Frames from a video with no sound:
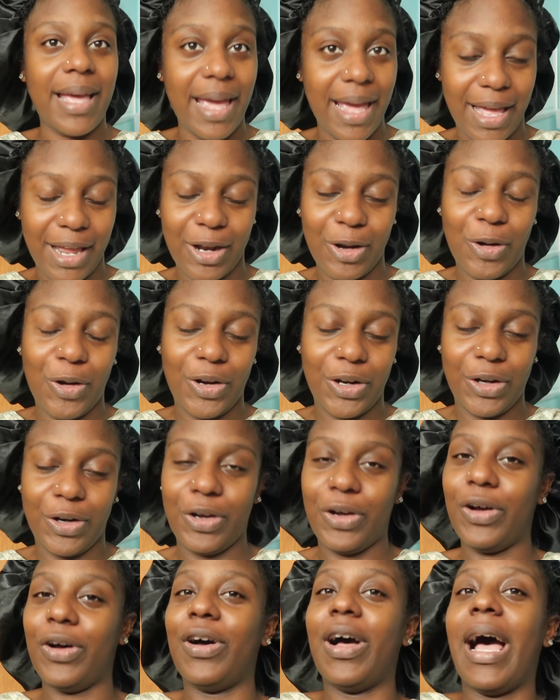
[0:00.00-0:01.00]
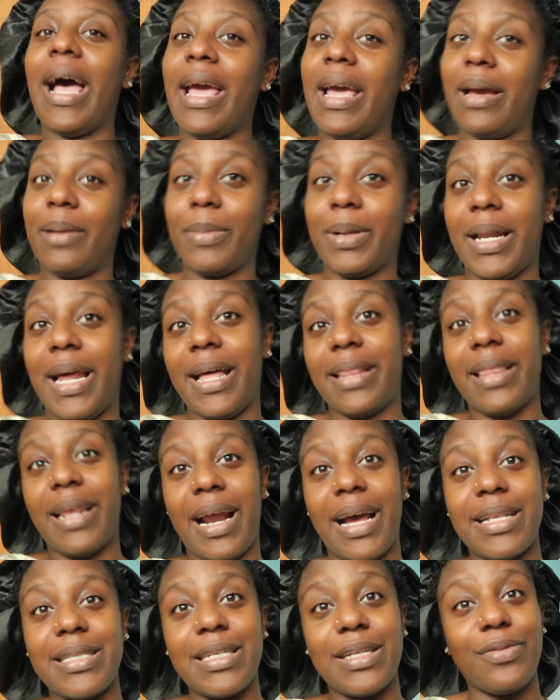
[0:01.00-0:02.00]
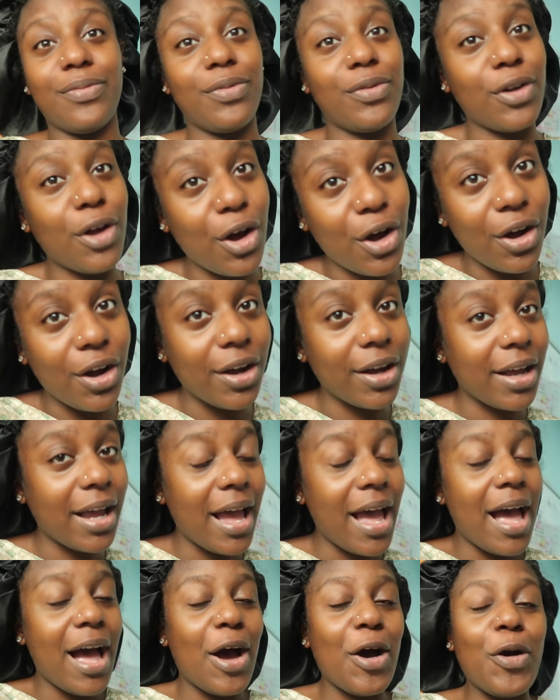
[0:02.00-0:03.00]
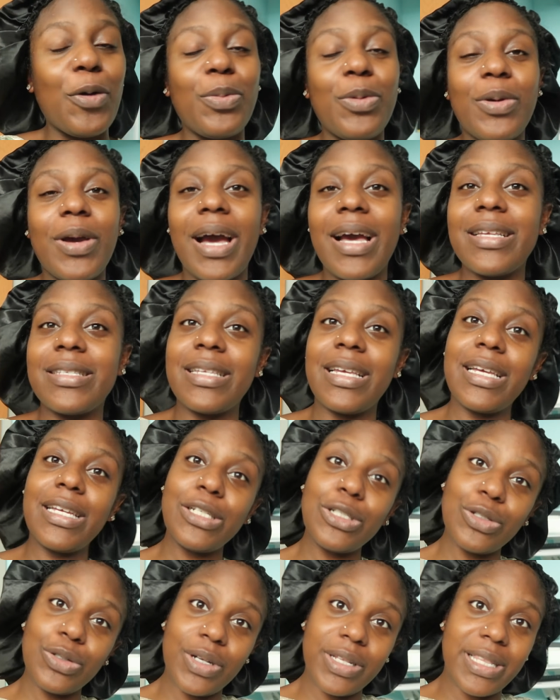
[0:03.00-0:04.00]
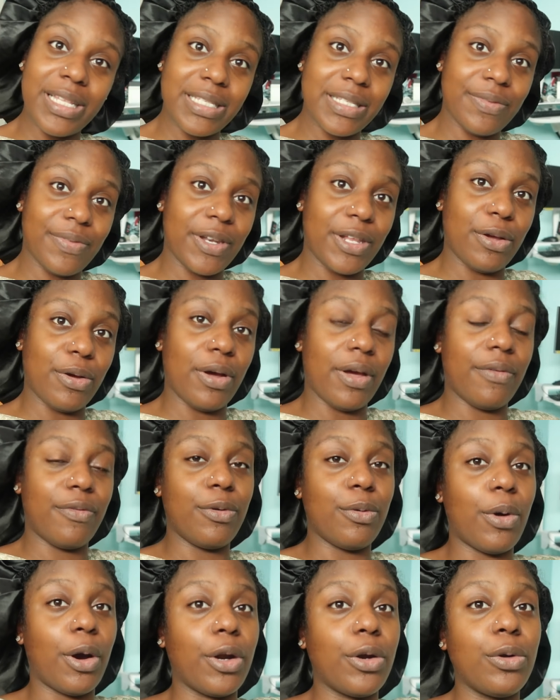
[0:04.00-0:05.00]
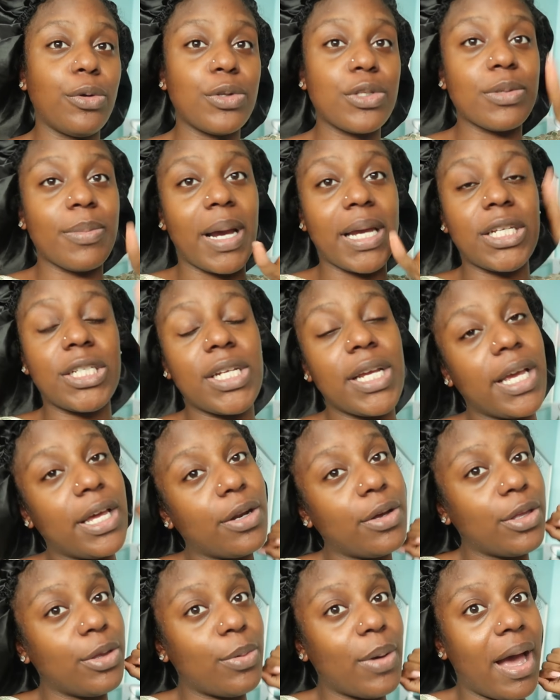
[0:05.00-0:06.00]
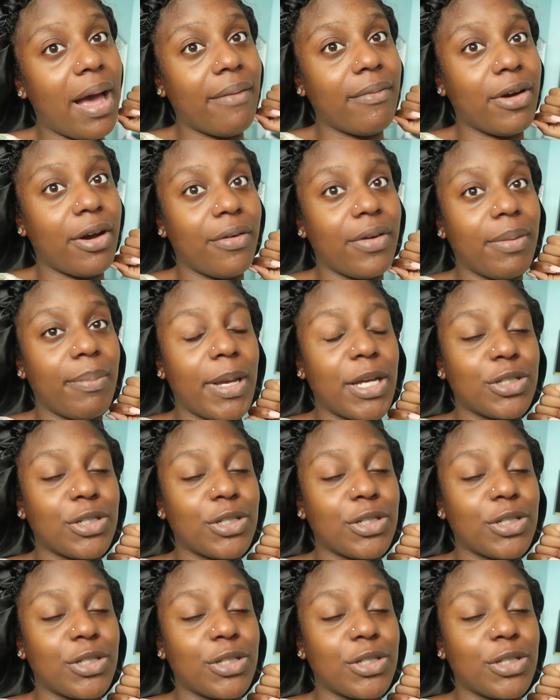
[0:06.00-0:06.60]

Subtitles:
end, all in all, I am glad that I did vlog. I hope you guys enjoyed this video. If you are new to my channel and you haven't already,